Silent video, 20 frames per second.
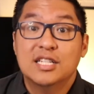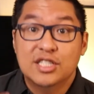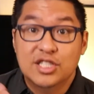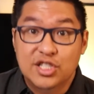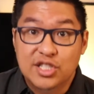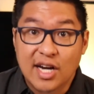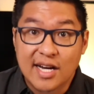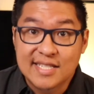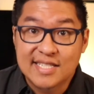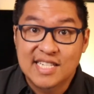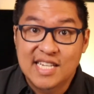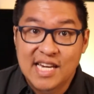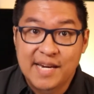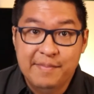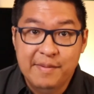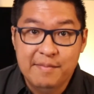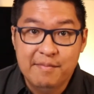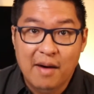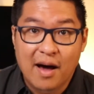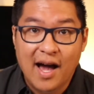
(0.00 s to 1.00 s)
Just
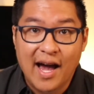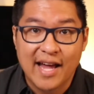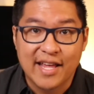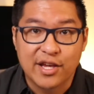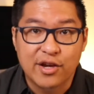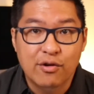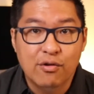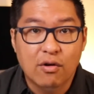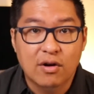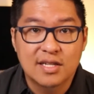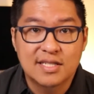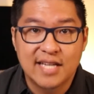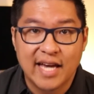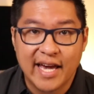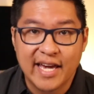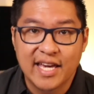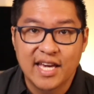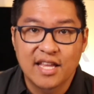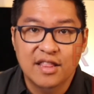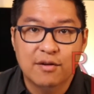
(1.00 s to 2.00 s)
keep in mind, you are
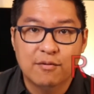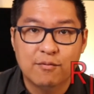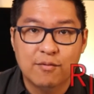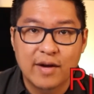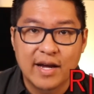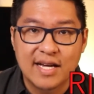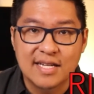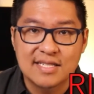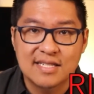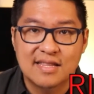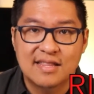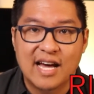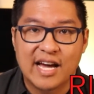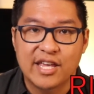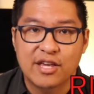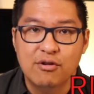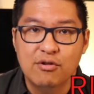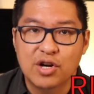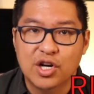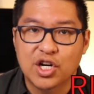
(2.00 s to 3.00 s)
taking the risk
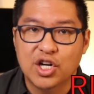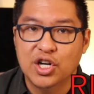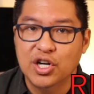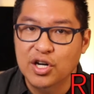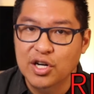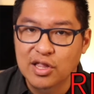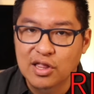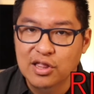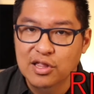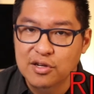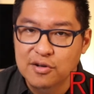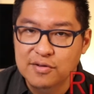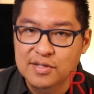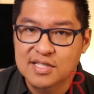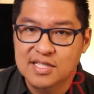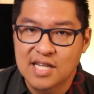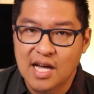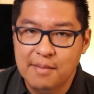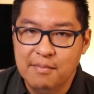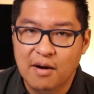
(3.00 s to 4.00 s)
that you could lose
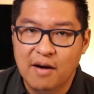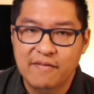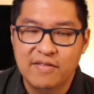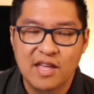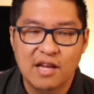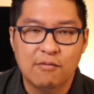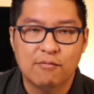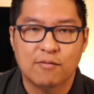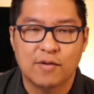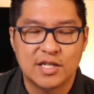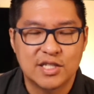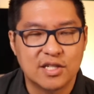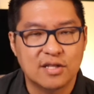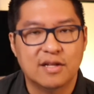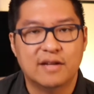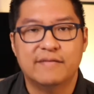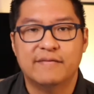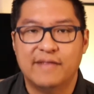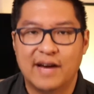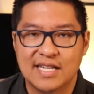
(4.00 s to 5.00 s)
some of the original
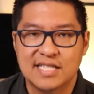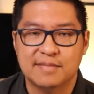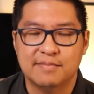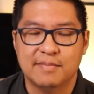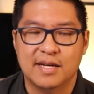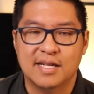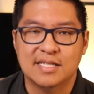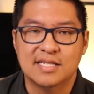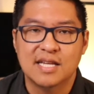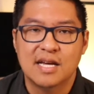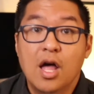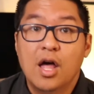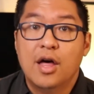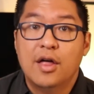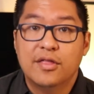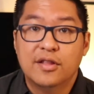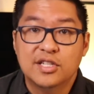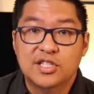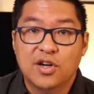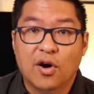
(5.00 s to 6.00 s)
investments.
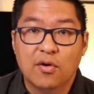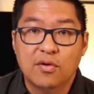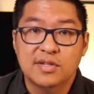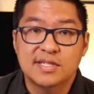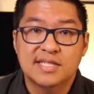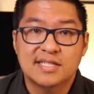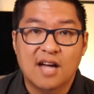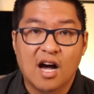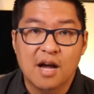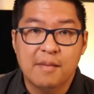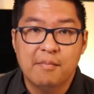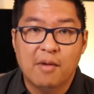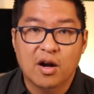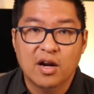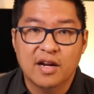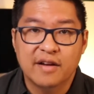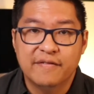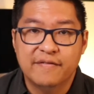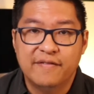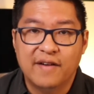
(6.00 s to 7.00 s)
The total stock
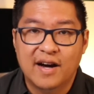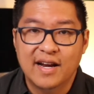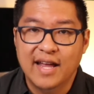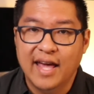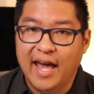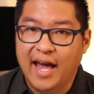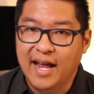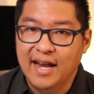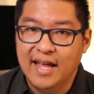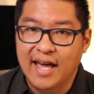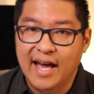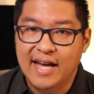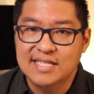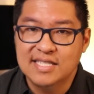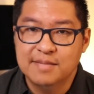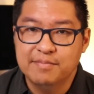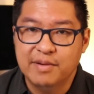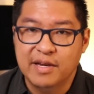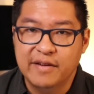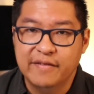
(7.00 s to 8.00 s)
market fund and
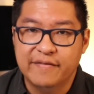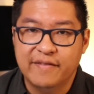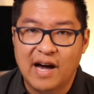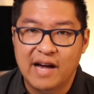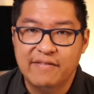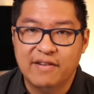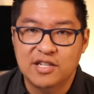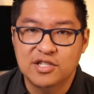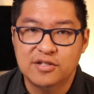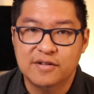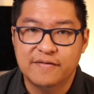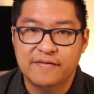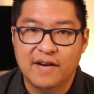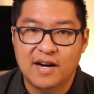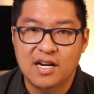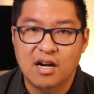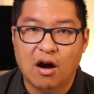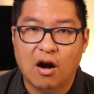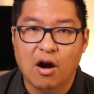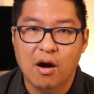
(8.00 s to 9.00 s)
S&P 500
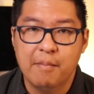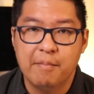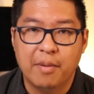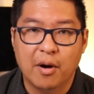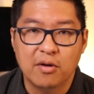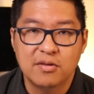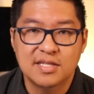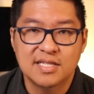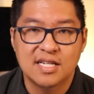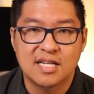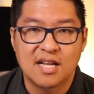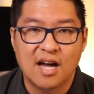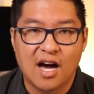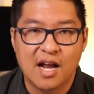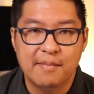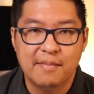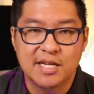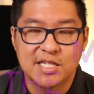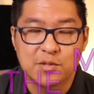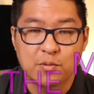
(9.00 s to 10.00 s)
fund are both
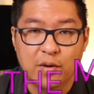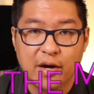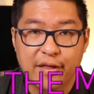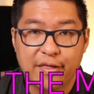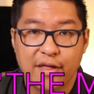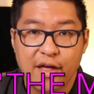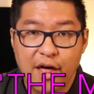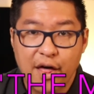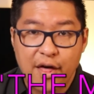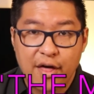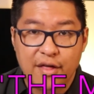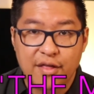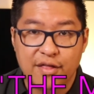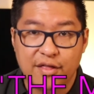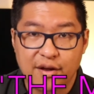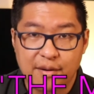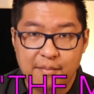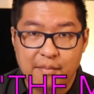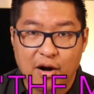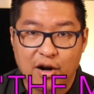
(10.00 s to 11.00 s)
synonymous with
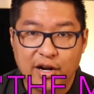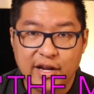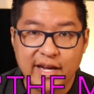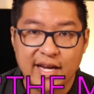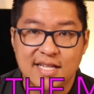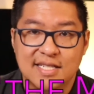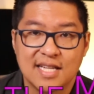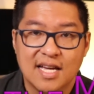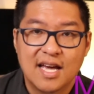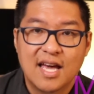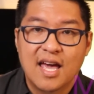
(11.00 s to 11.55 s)
the market,